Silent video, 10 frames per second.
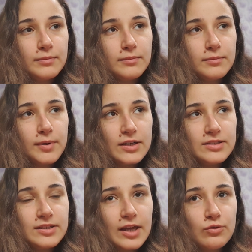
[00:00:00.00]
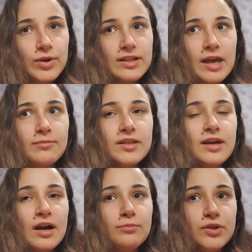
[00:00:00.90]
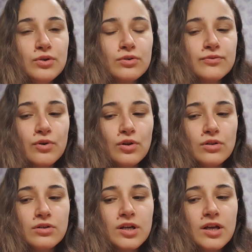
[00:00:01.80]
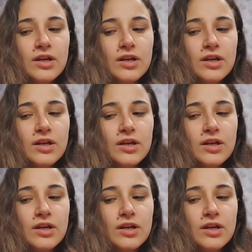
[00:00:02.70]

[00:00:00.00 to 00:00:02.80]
But can we claim that they are beautiful?